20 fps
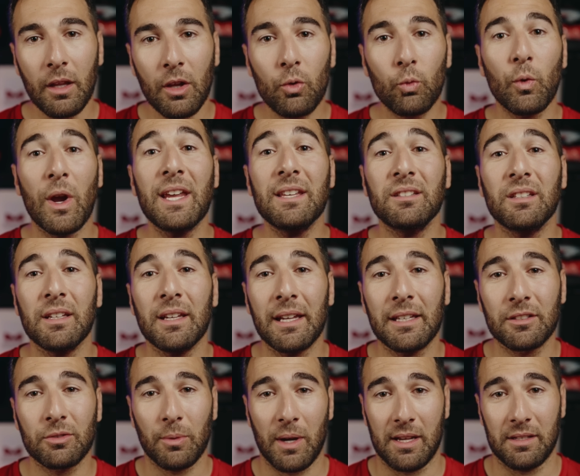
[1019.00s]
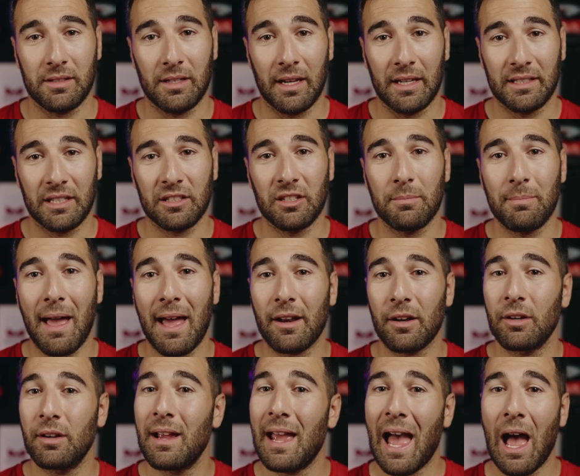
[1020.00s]
racing is racing. It doesn't
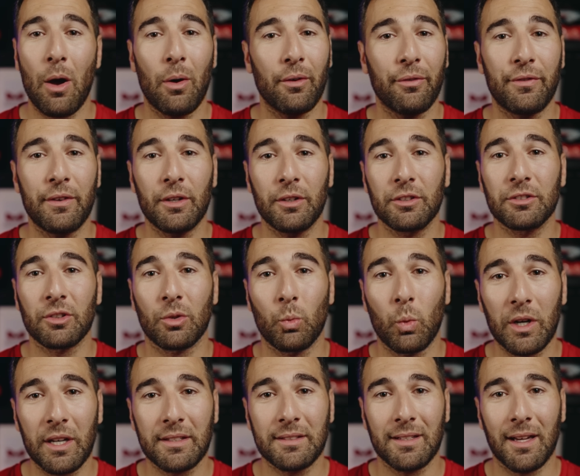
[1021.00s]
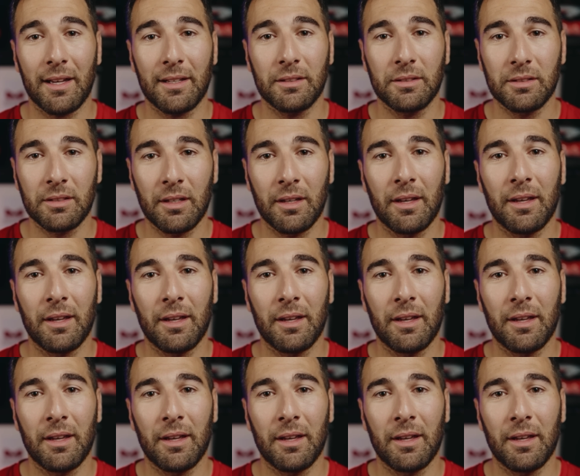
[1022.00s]
matter how it feels or what it does.